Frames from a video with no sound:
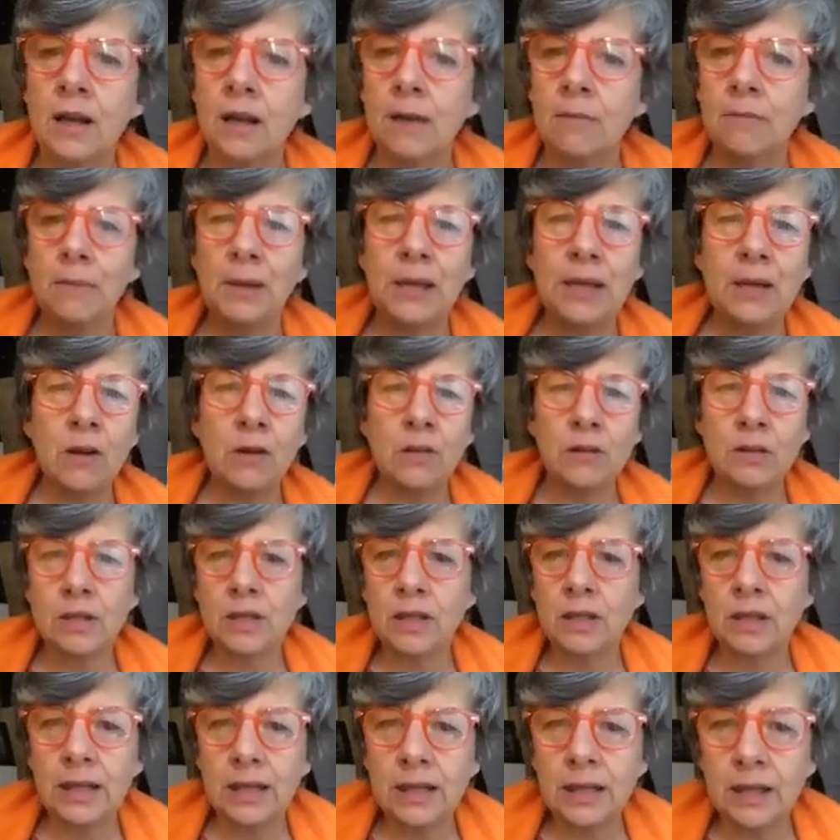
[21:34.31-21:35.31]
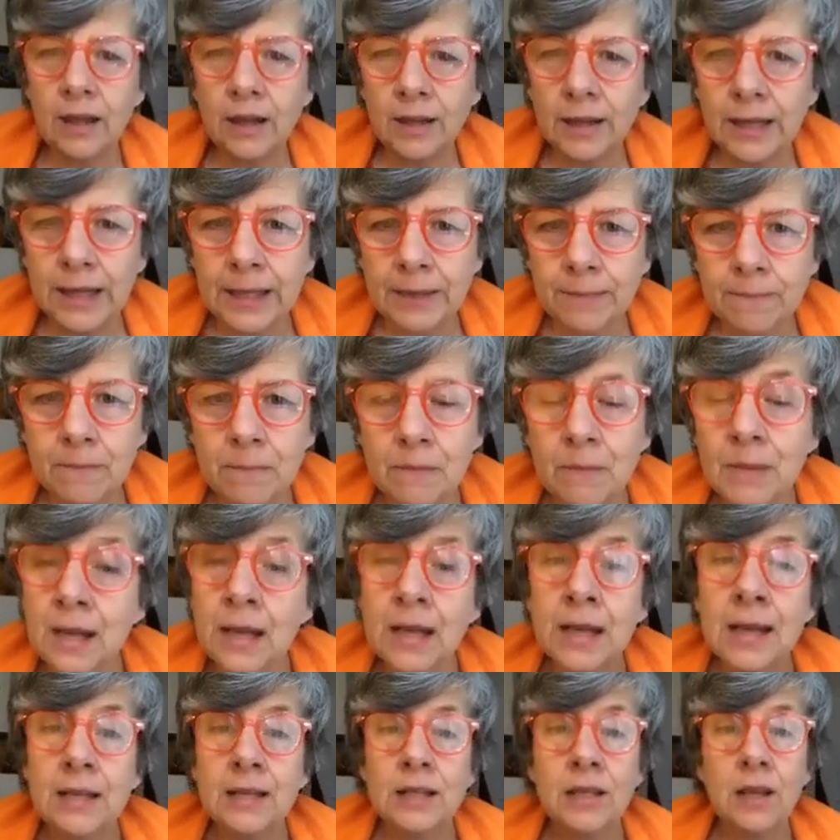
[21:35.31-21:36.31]
and be constantly learning?
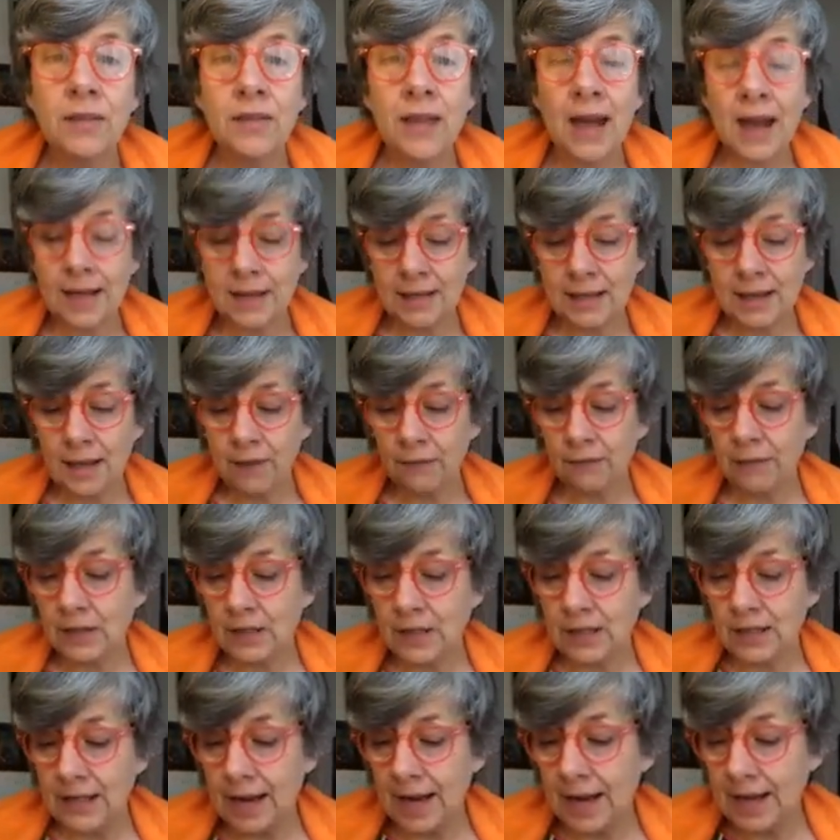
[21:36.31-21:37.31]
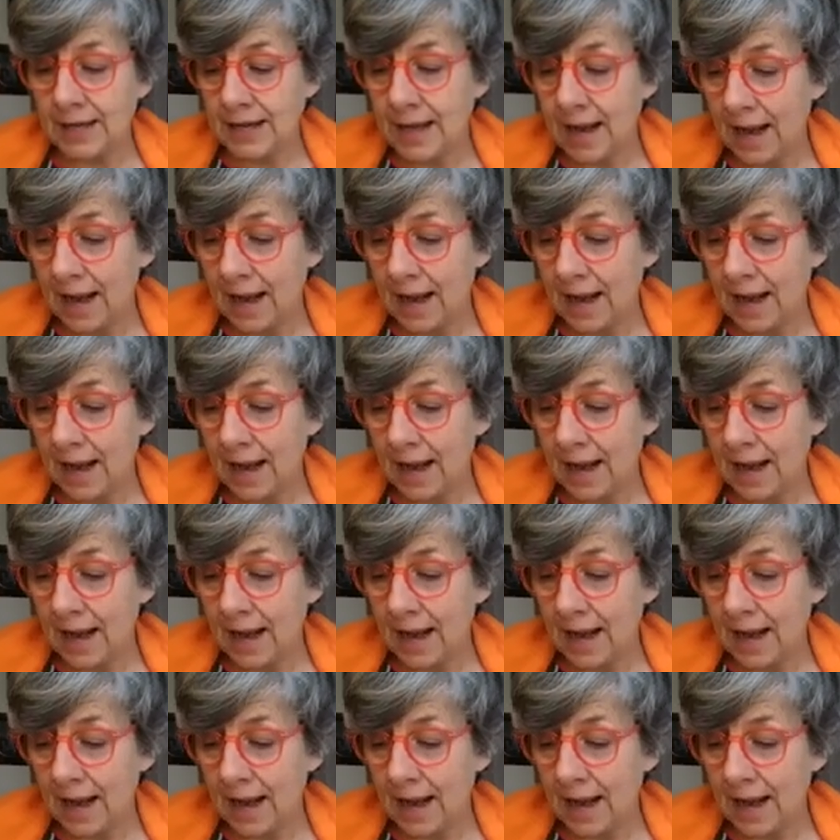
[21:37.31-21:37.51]
So that's it for today.